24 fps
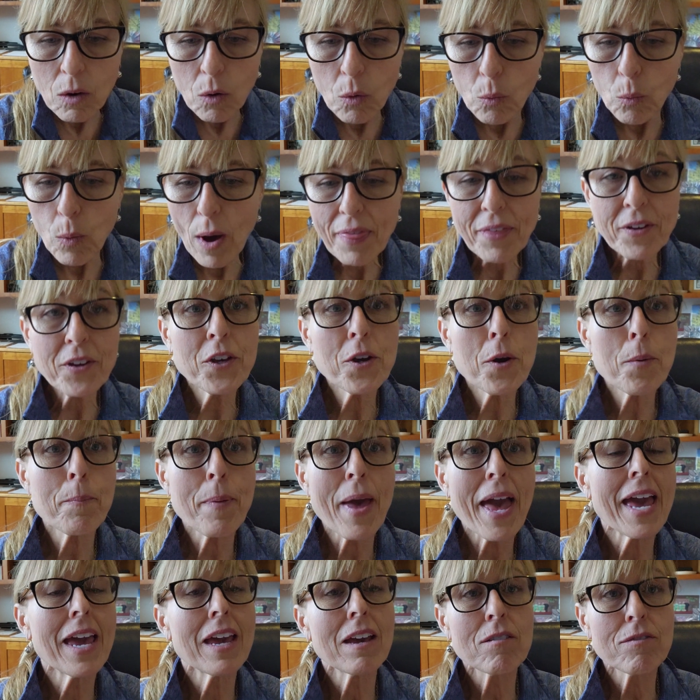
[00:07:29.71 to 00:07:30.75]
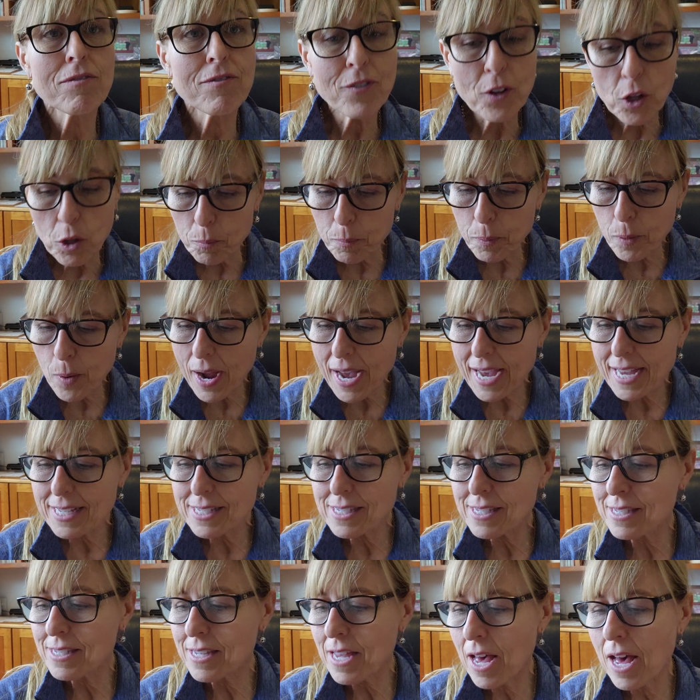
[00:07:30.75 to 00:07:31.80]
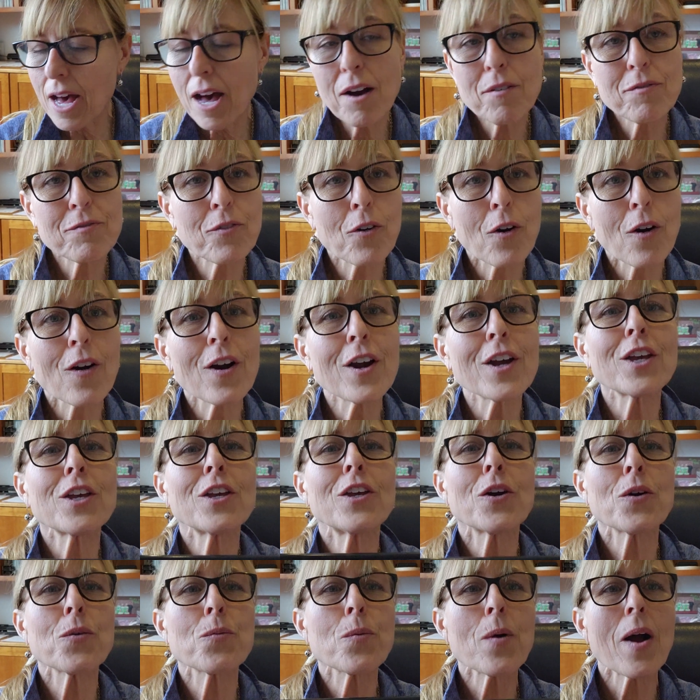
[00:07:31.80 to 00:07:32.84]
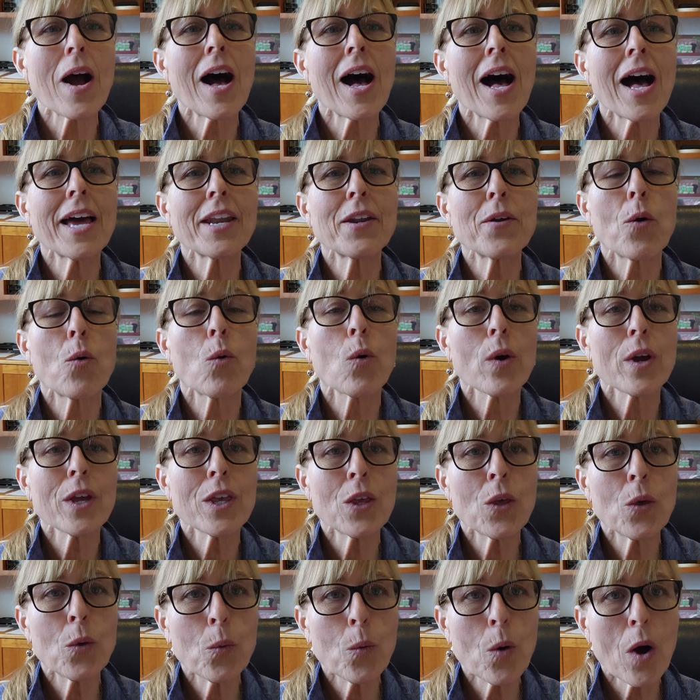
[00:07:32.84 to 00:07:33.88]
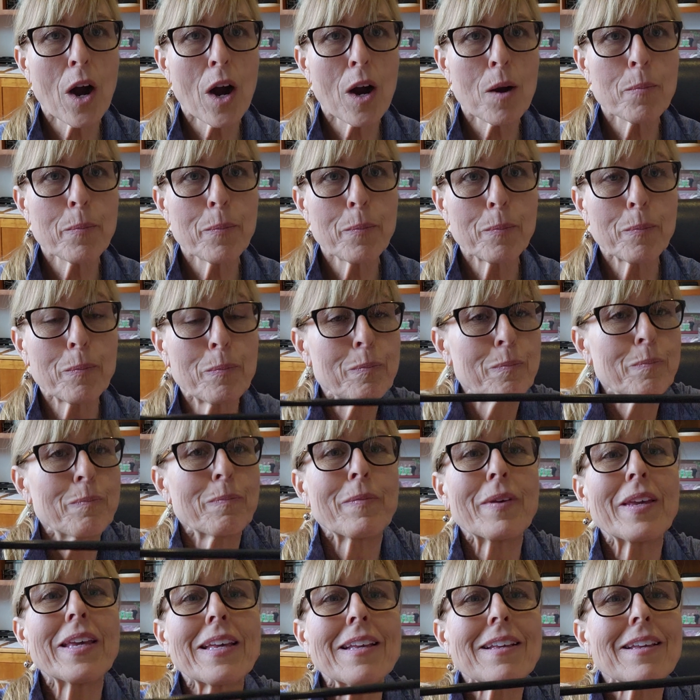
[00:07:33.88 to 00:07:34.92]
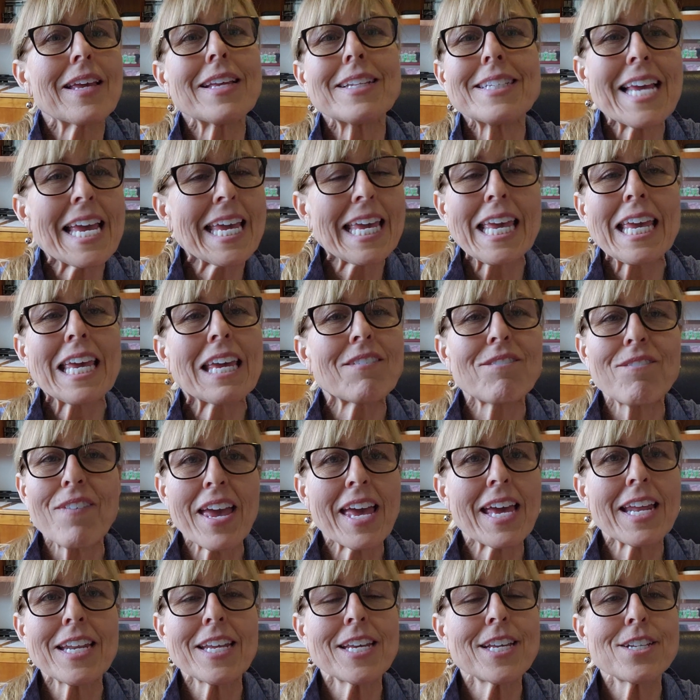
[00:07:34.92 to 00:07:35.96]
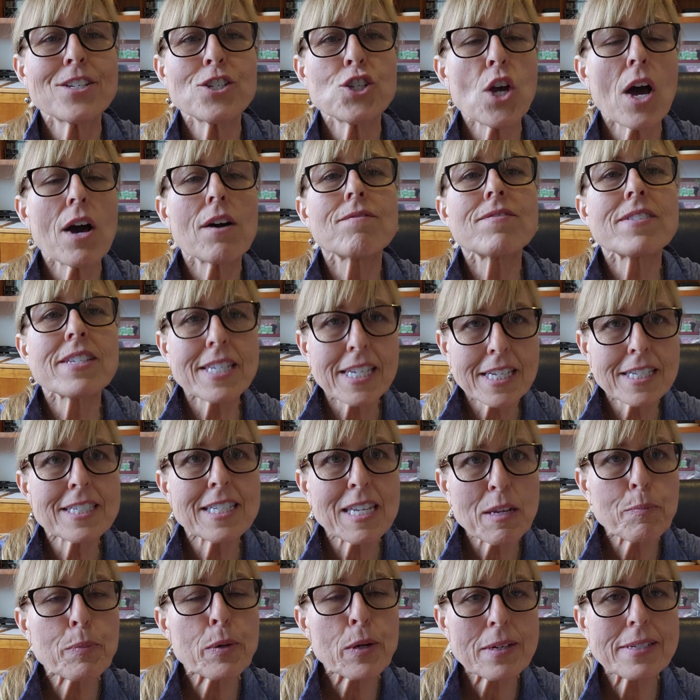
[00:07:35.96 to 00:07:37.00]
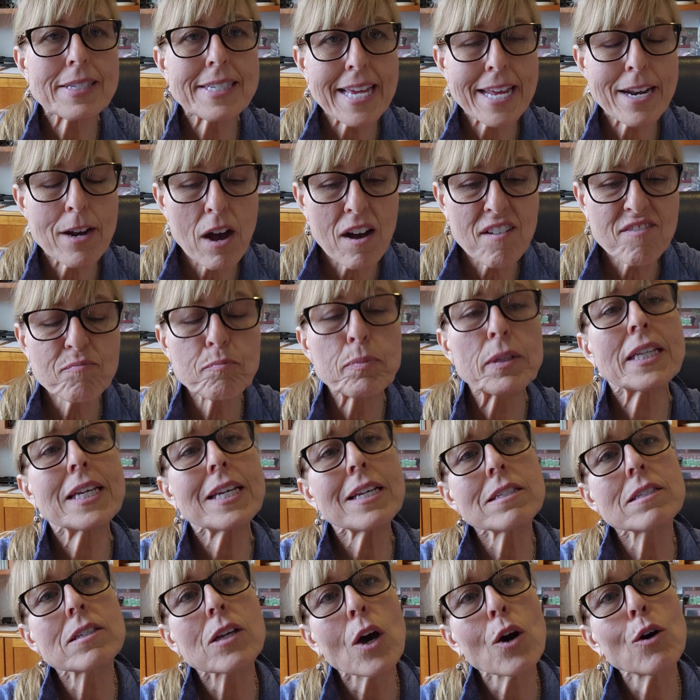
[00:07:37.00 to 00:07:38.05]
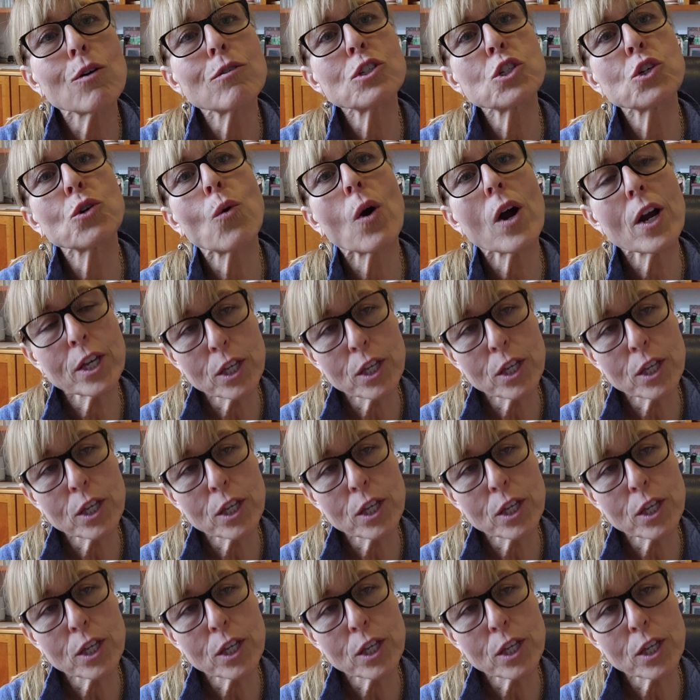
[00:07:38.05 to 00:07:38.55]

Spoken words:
Whether you're paying full price for your rod or you are taking advantage of 60% off, please go to our